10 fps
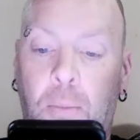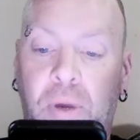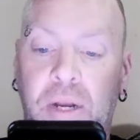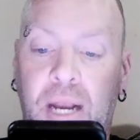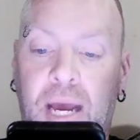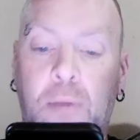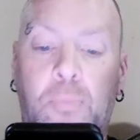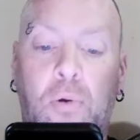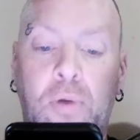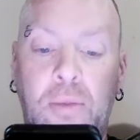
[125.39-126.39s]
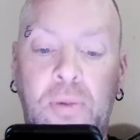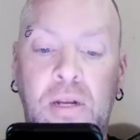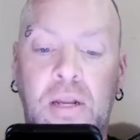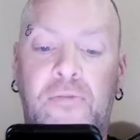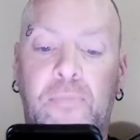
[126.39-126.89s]
but not prohibit
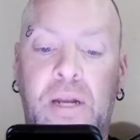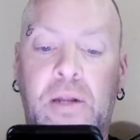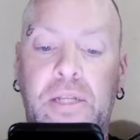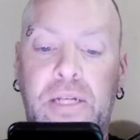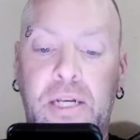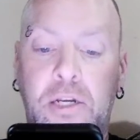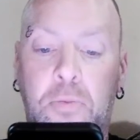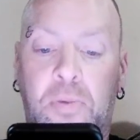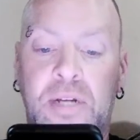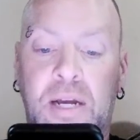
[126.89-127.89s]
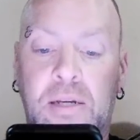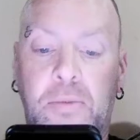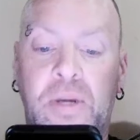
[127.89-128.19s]
if medically needed to protect a